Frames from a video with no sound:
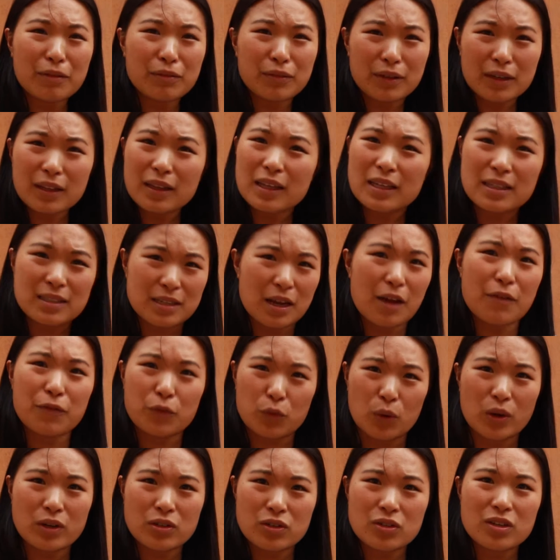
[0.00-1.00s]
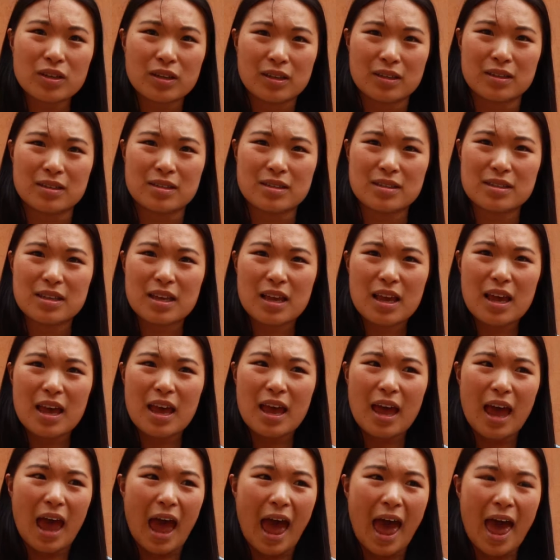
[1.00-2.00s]
really tough questions,
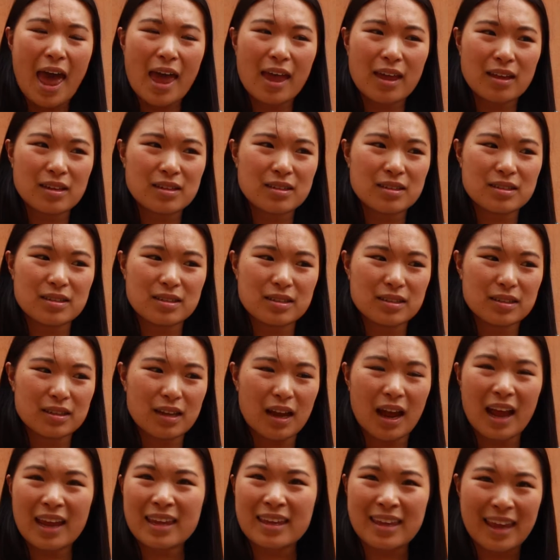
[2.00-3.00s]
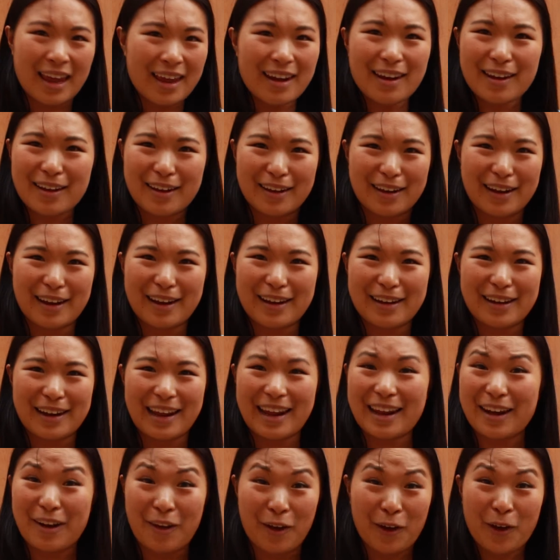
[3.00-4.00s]
and I get it.
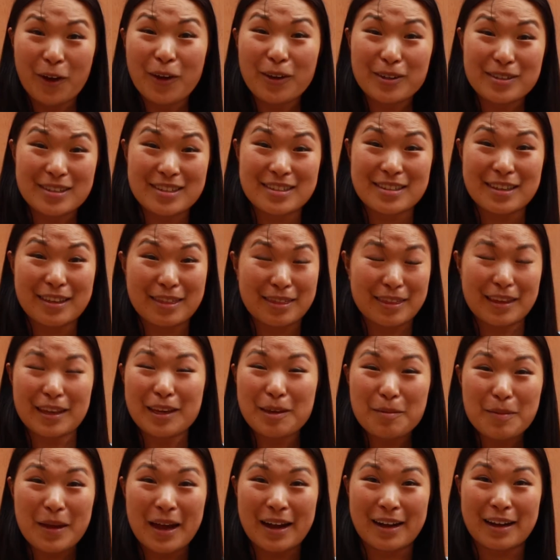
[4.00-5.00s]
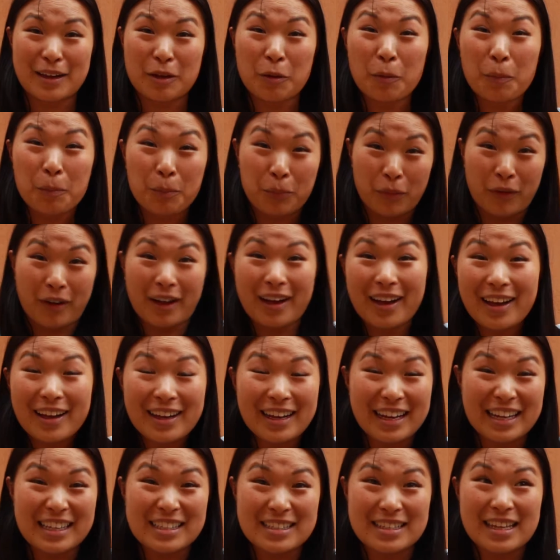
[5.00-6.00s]
It hurts to think about it. Your
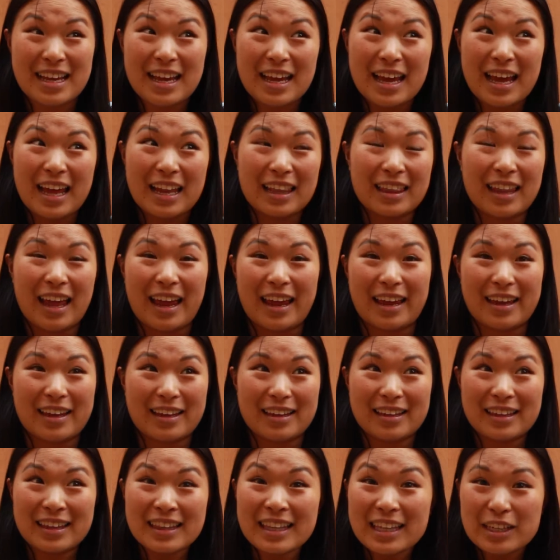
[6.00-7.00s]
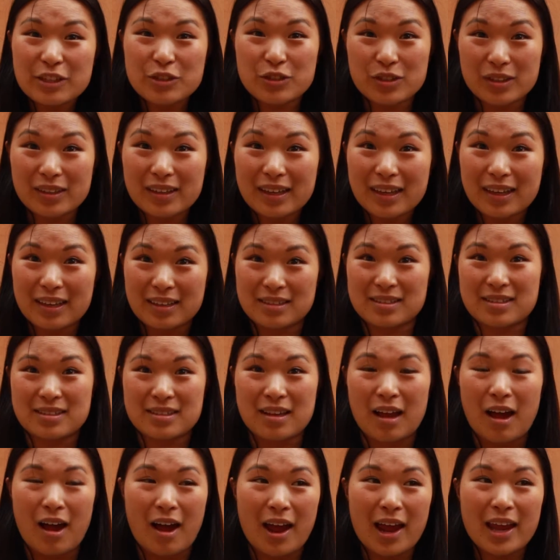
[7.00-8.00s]
brain is like literally
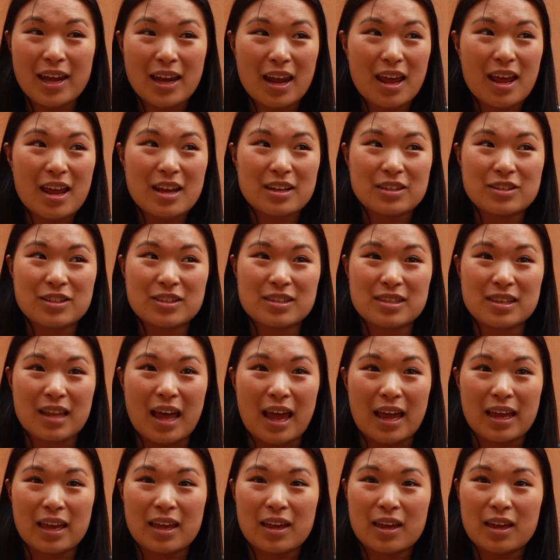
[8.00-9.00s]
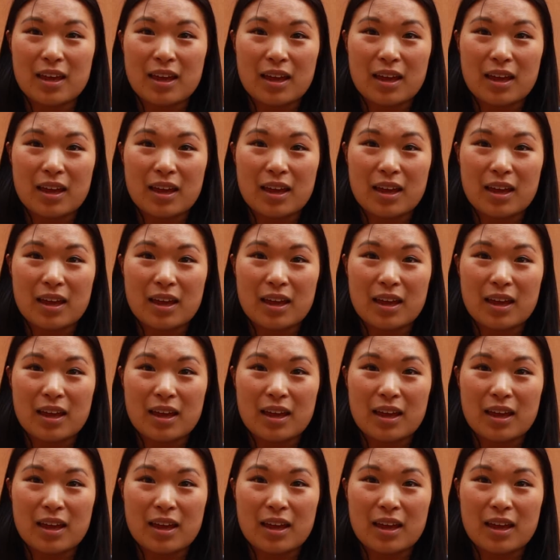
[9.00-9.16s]
inside, just like